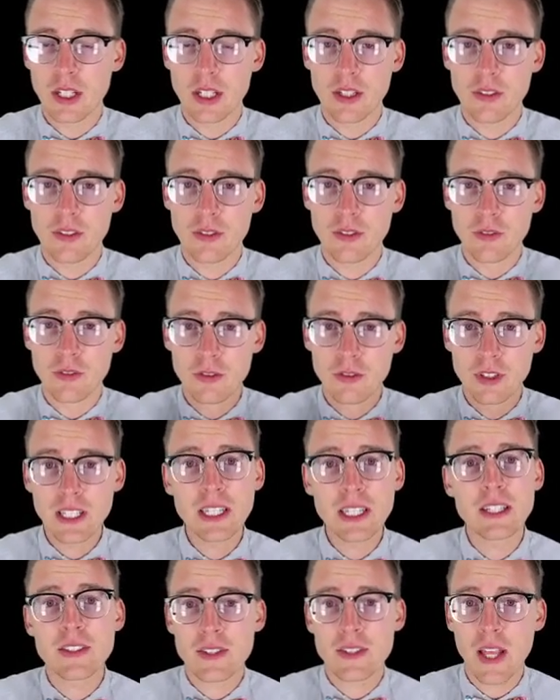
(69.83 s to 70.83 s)
it,
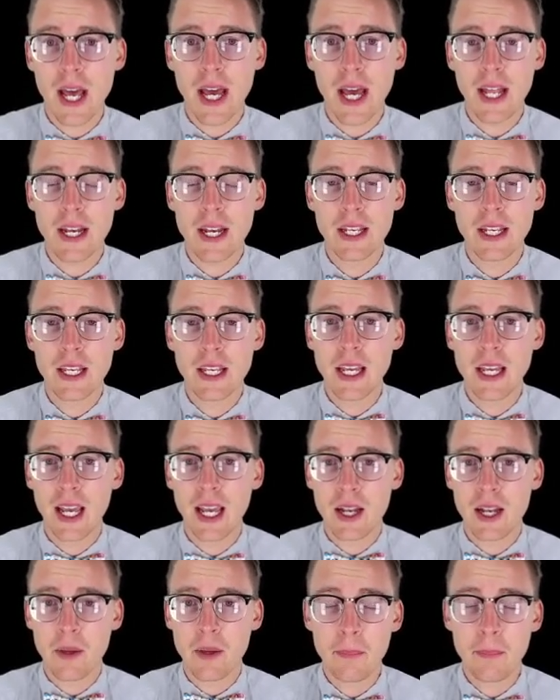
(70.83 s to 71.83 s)
reads that,
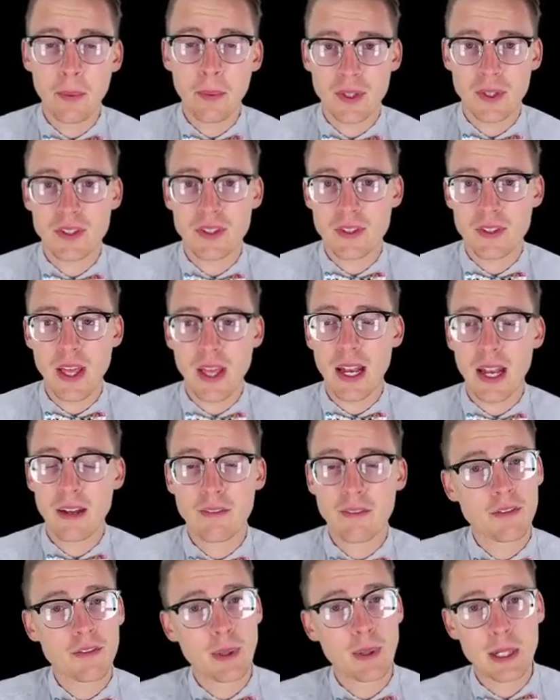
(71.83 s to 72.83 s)
and it puts that
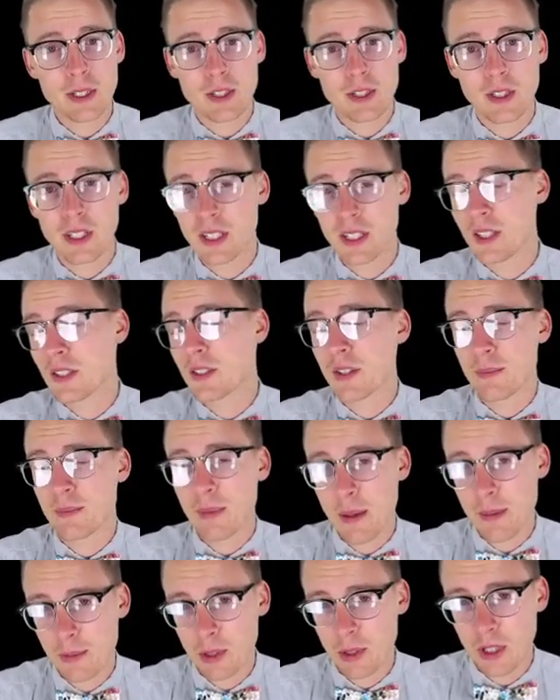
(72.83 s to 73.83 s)
information into
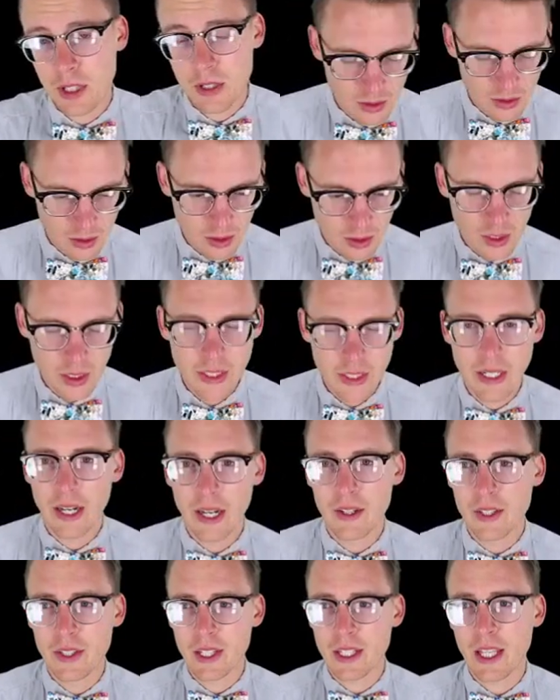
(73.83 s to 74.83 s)
memory. Now,
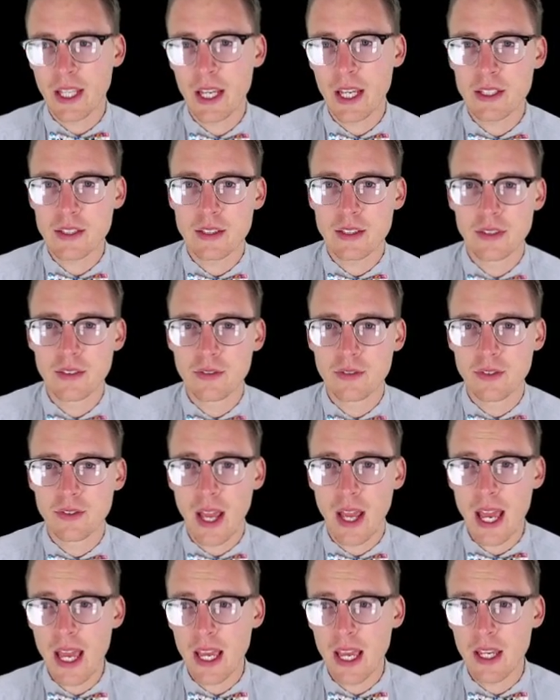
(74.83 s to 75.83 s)
in the case of
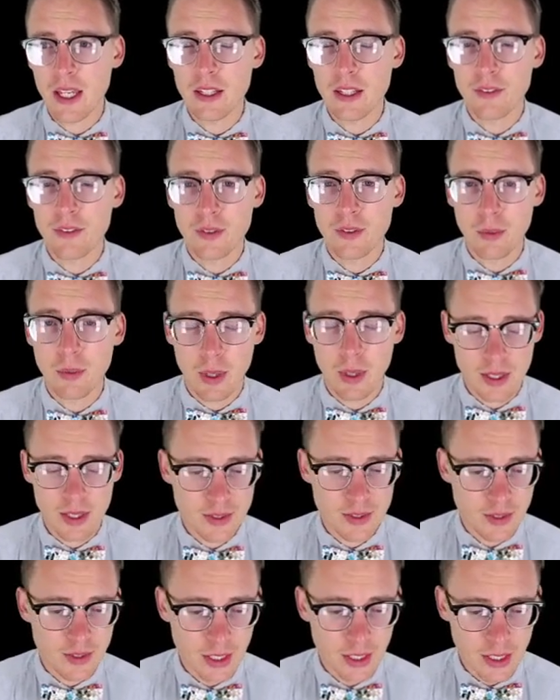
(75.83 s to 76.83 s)
a, if you want to
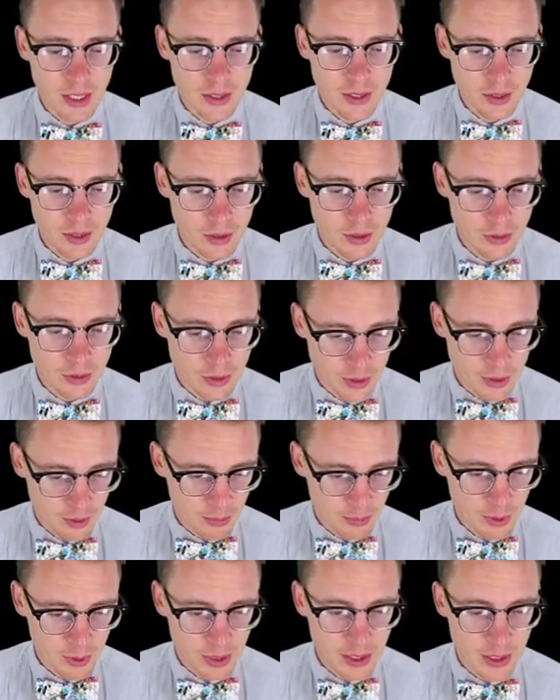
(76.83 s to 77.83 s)
see it, you
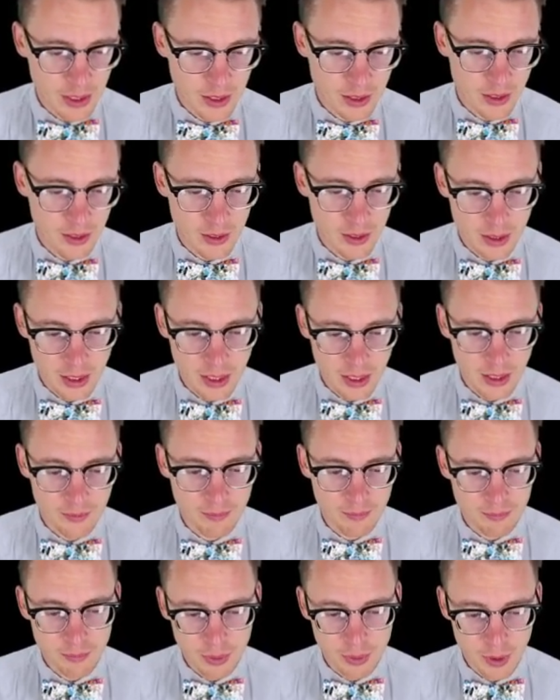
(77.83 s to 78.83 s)
simply
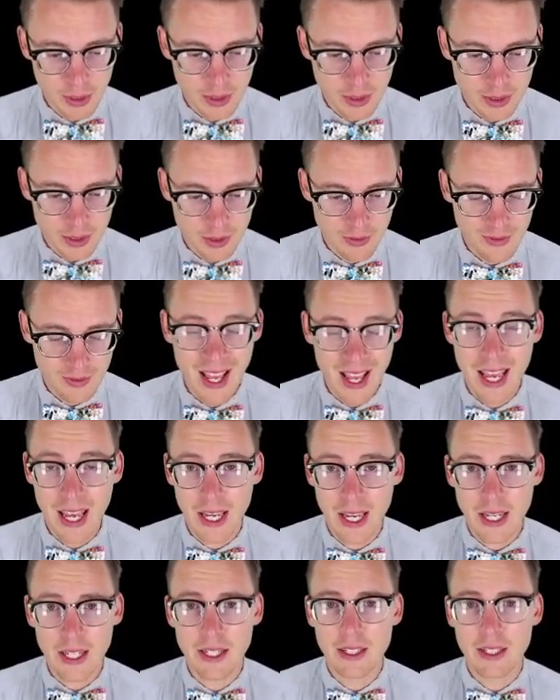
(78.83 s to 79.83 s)
print
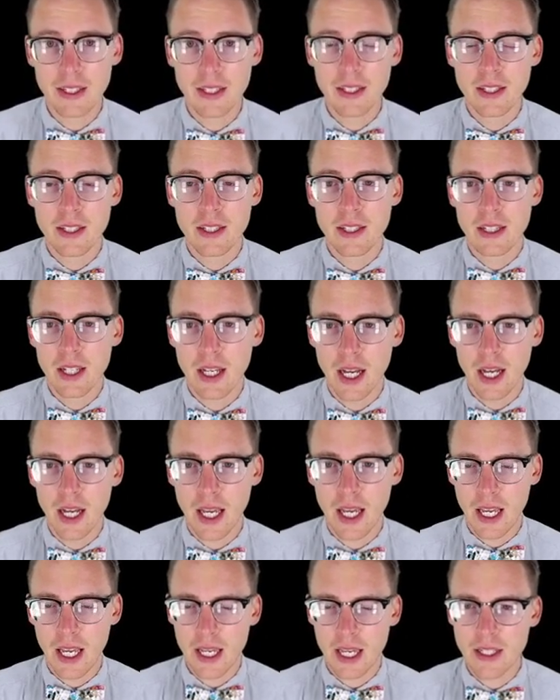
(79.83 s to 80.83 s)
a.
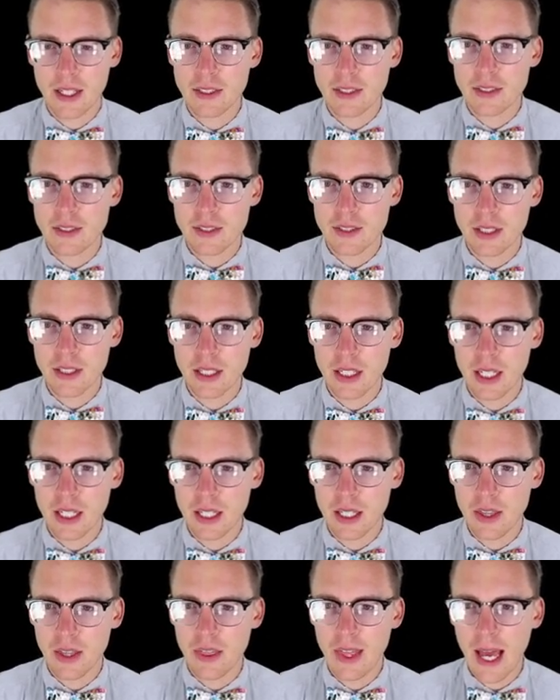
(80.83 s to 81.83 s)
And
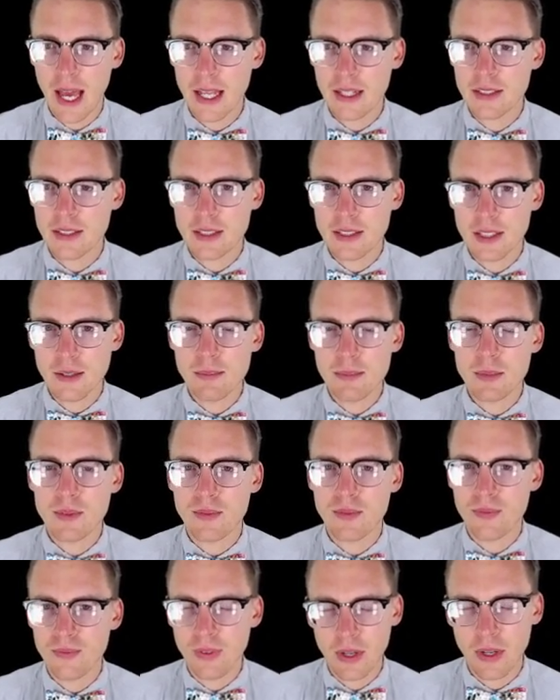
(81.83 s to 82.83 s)
that seems
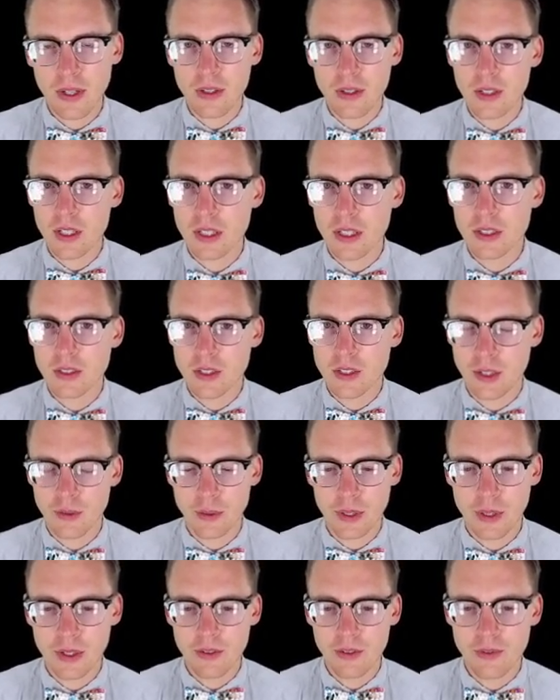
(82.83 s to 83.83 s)
fairly
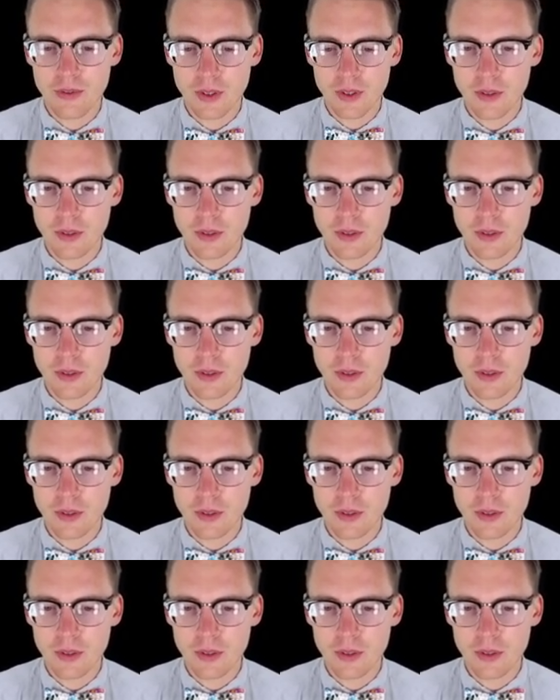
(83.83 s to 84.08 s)
intuitive.